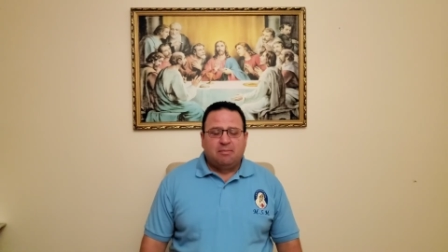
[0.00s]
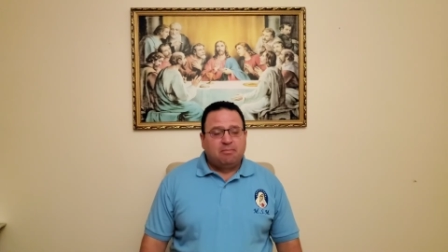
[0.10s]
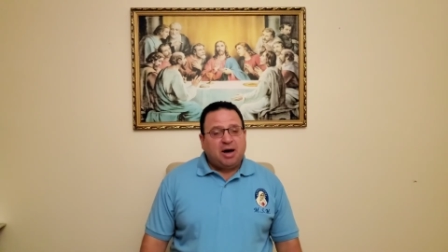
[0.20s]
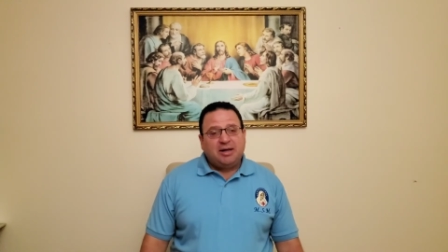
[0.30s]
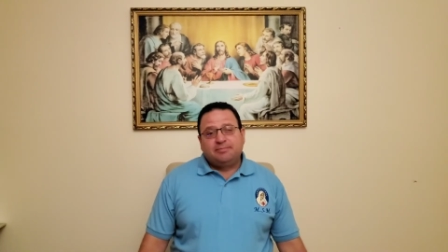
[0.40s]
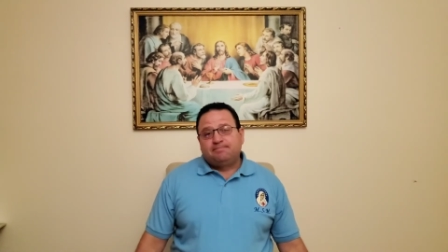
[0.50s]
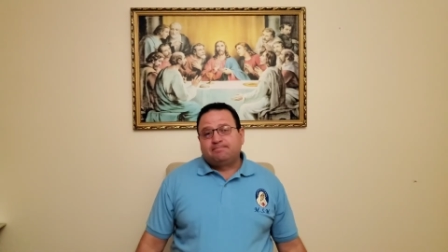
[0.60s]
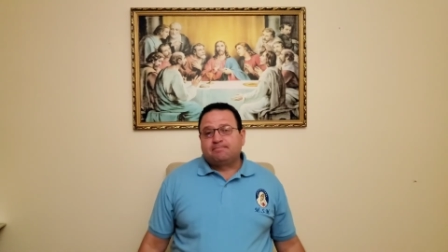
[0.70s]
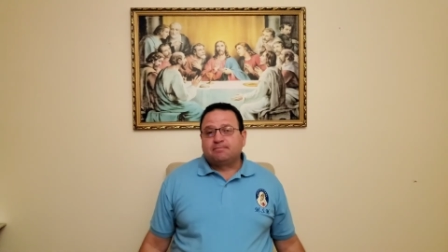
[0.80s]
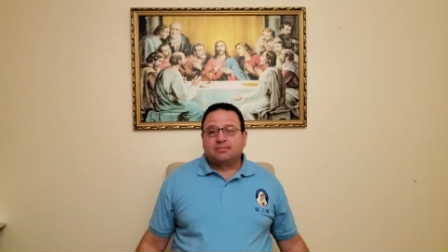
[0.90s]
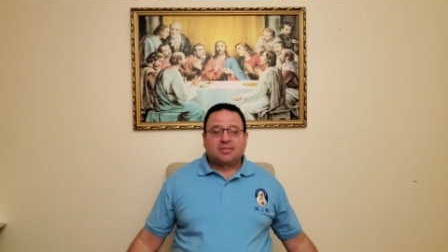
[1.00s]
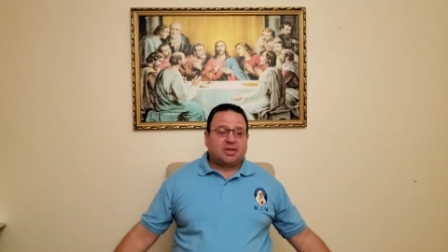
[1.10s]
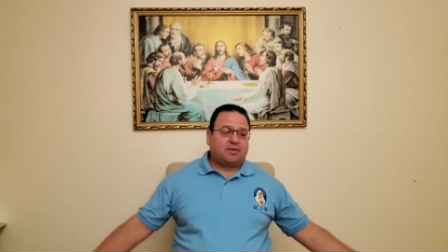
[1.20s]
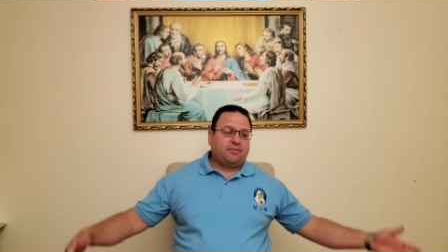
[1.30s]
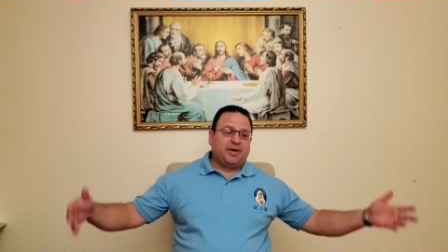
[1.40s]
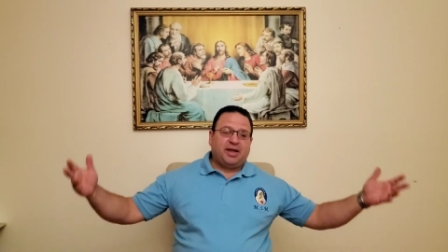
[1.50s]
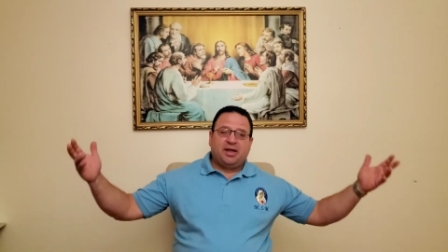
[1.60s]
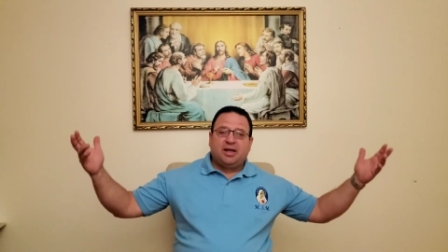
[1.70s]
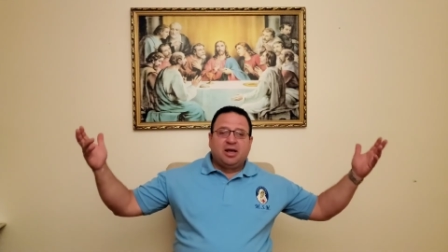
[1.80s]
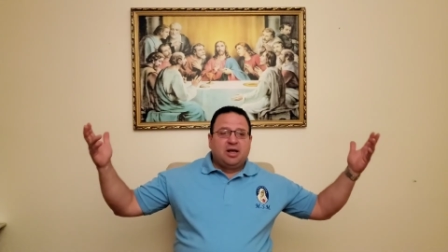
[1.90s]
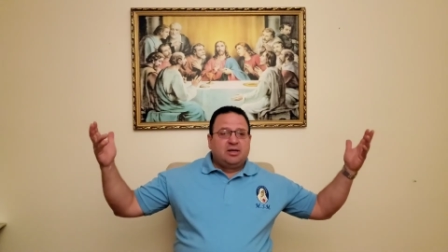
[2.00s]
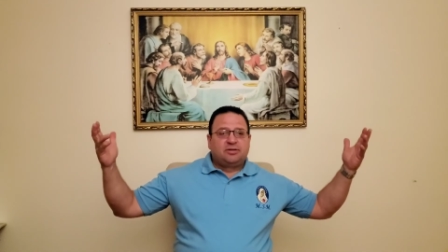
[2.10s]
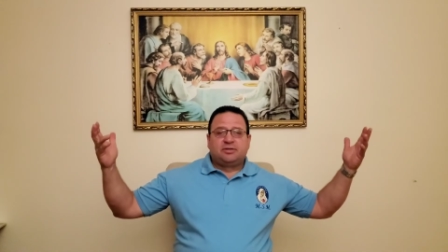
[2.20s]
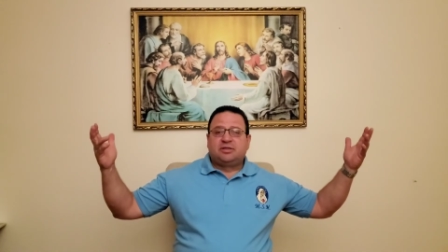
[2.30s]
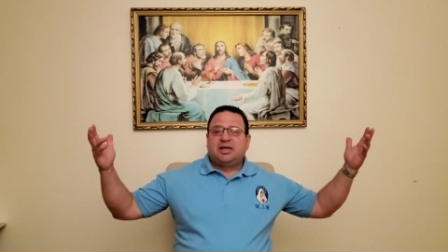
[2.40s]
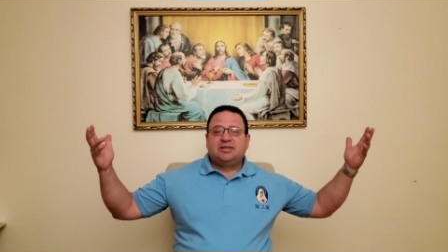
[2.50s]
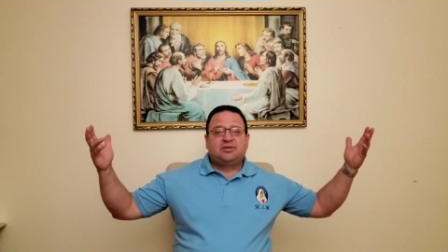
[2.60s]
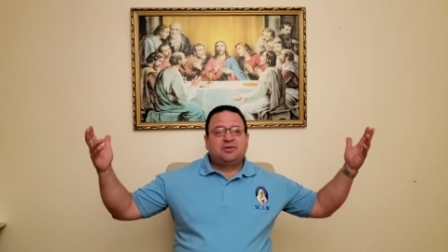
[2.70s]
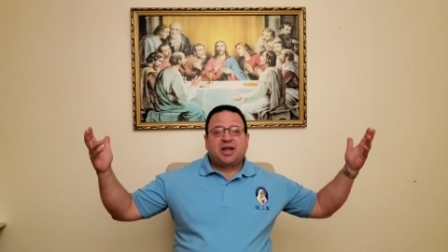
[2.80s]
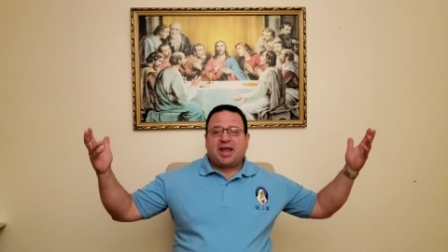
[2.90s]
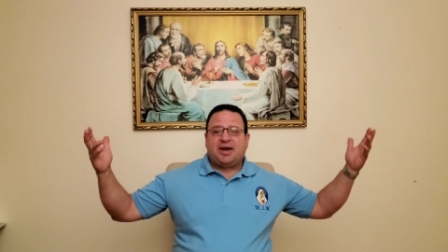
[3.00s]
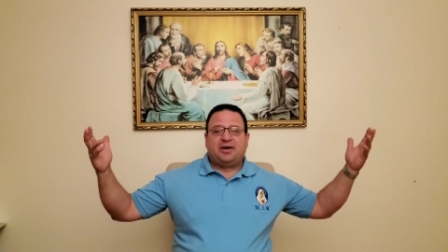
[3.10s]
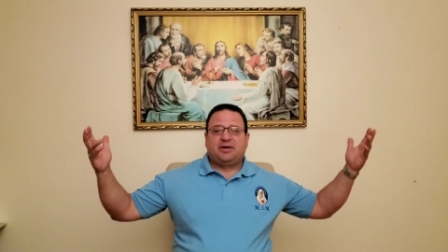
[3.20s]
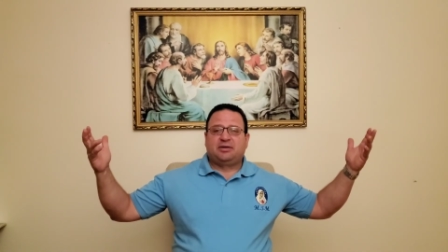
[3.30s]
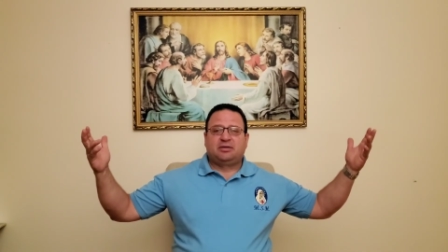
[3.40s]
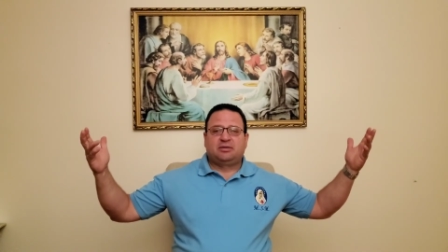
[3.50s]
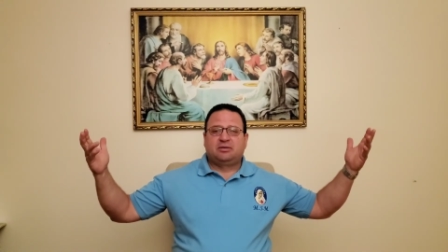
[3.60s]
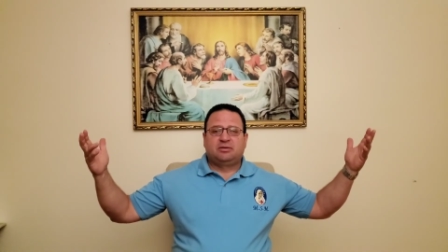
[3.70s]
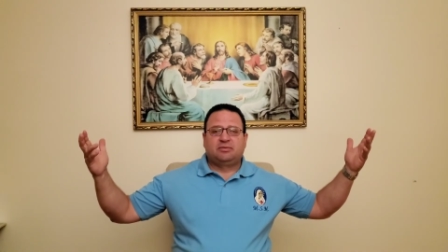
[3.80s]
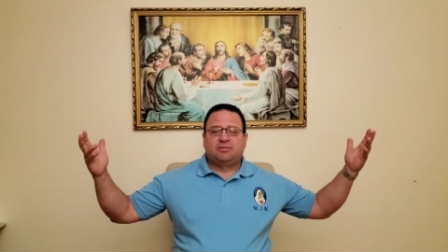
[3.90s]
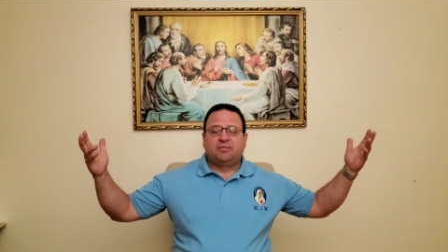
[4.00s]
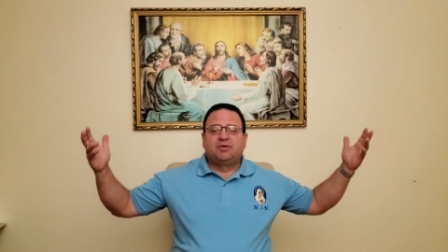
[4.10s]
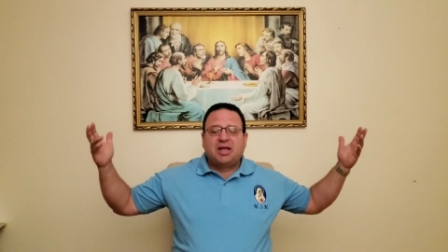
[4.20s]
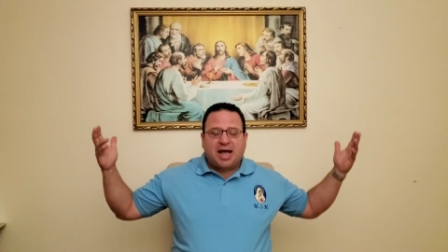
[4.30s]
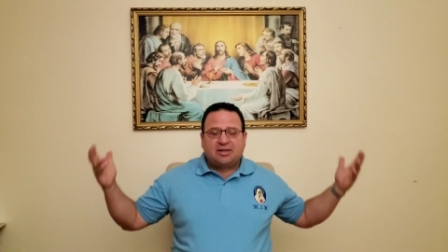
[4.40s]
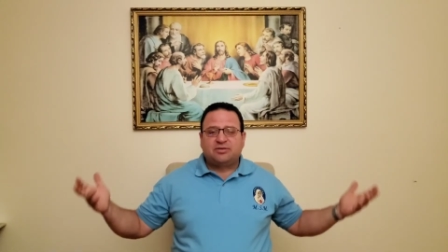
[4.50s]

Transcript: But we sometimes don't care. When we have to